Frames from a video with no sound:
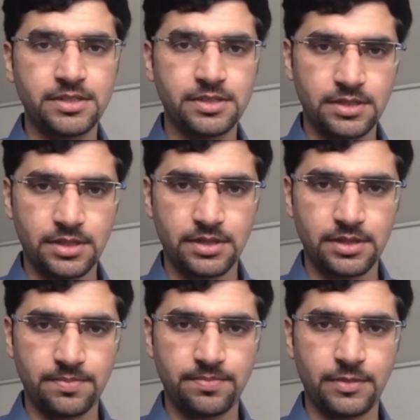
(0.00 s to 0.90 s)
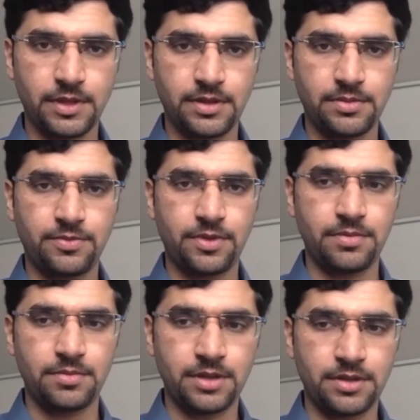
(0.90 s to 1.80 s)

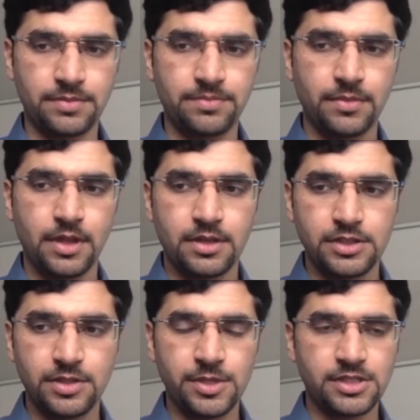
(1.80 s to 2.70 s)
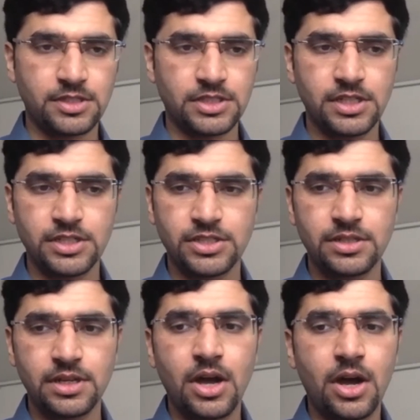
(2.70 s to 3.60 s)
from GPS
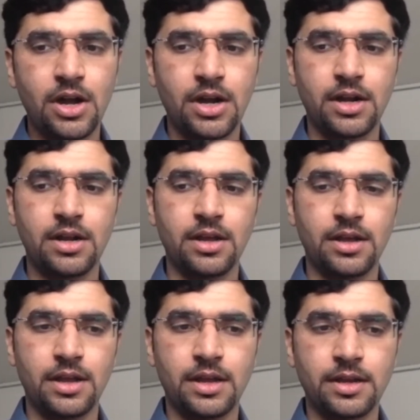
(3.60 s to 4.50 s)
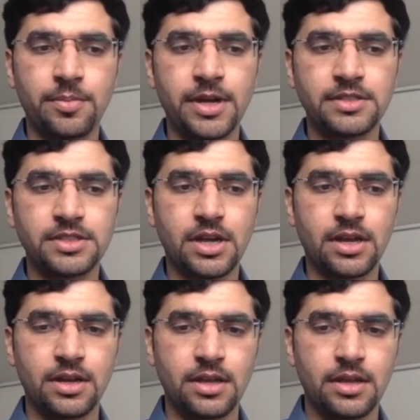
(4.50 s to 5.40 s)
constellation, or it depends
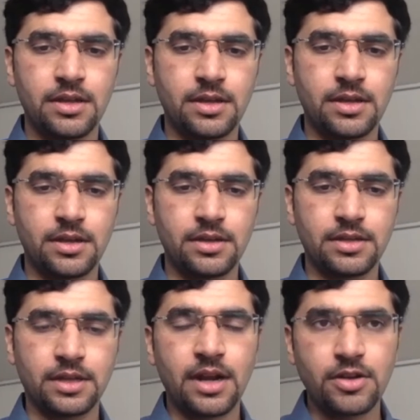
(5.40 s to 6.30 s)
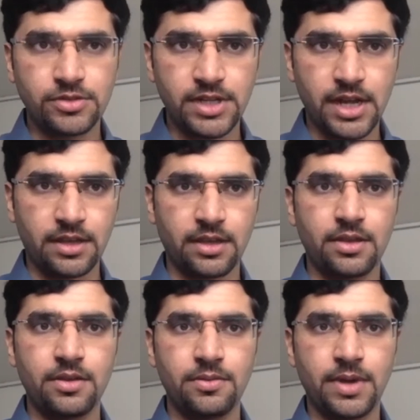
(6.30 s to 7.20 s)
on the ground tracking
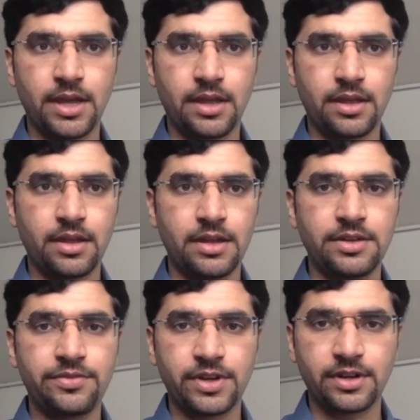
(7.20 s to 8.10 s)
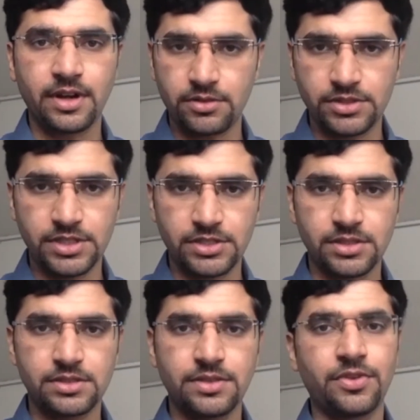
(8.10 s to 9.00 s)
by different ground
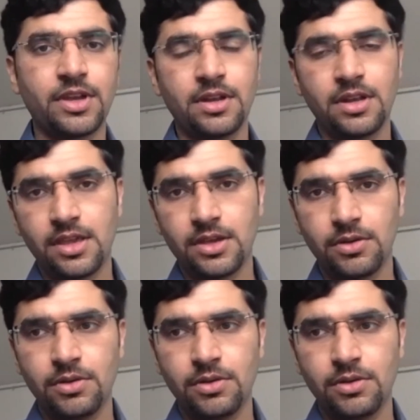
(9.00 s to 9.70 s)
stations. If you're in LEO,